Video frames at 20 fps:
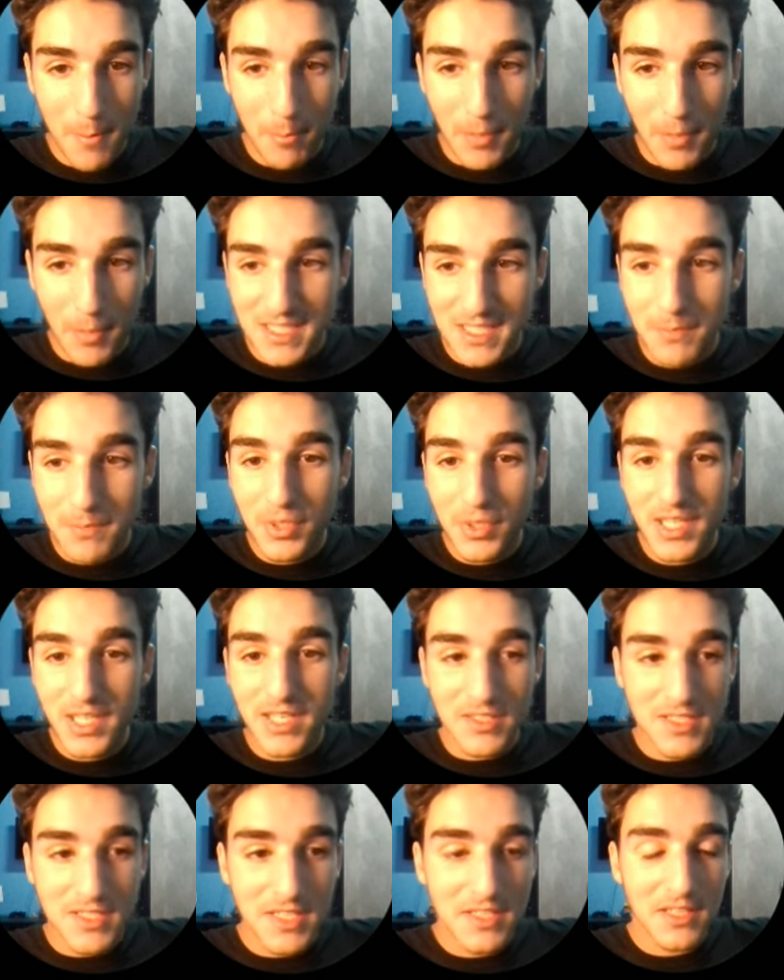by simply
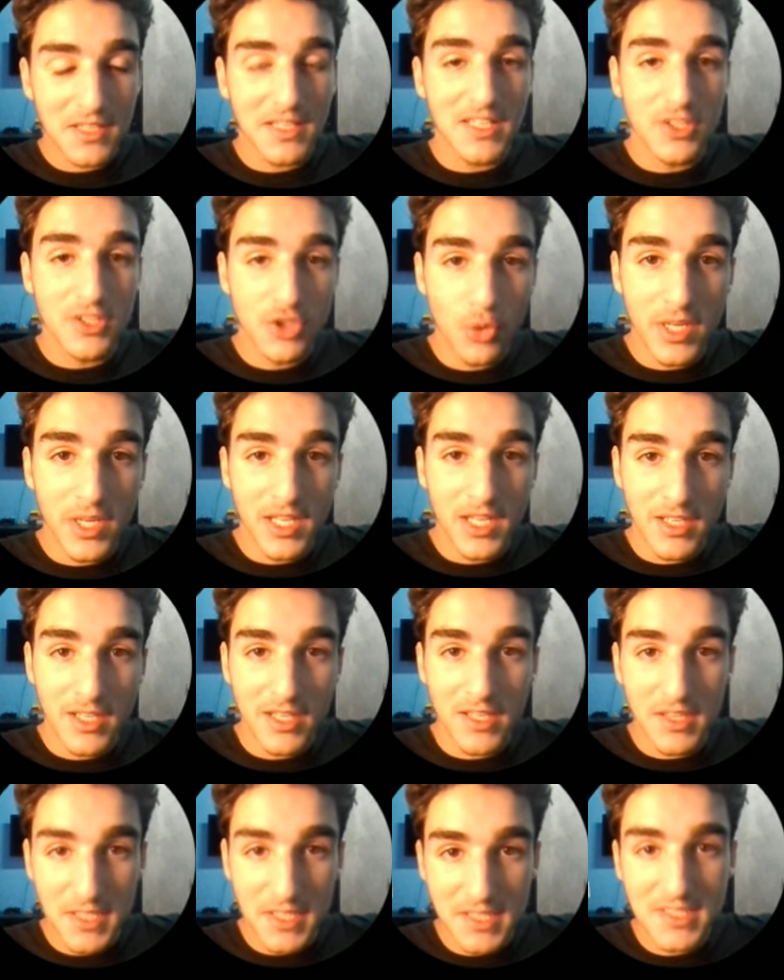consistently doing
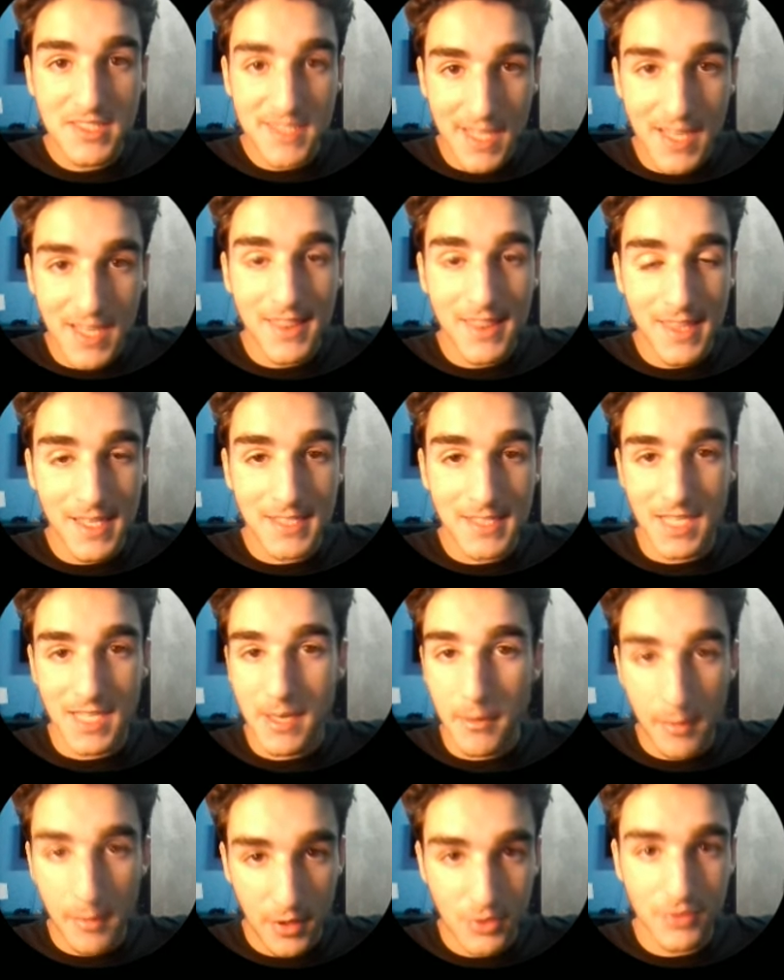these 10 things that
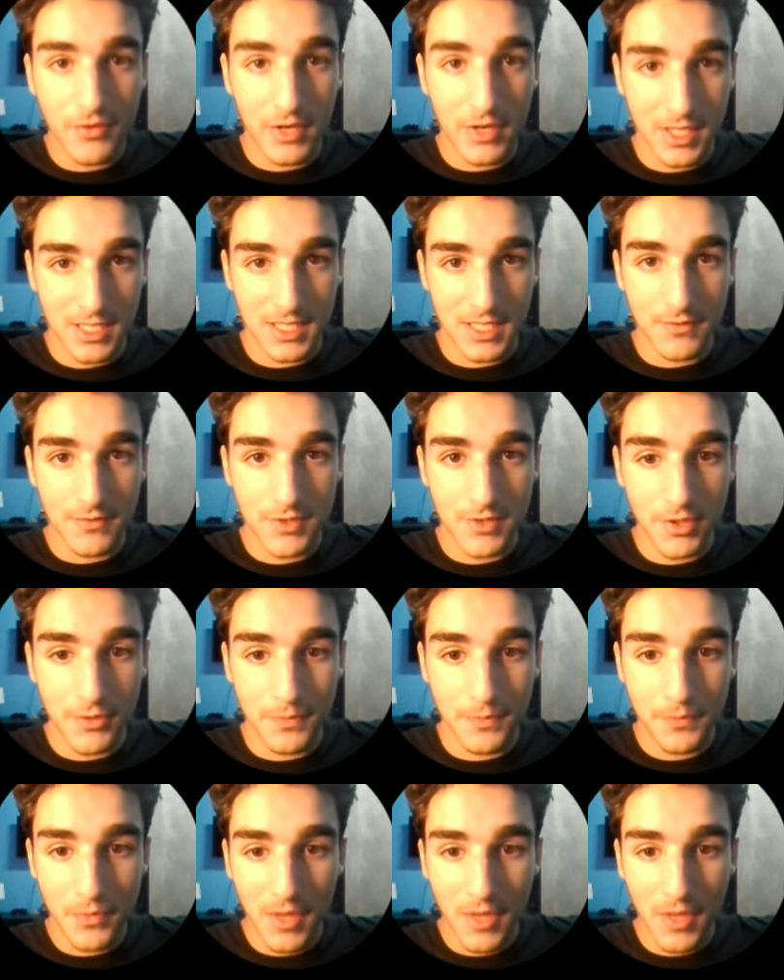I'm about to fucking give to you.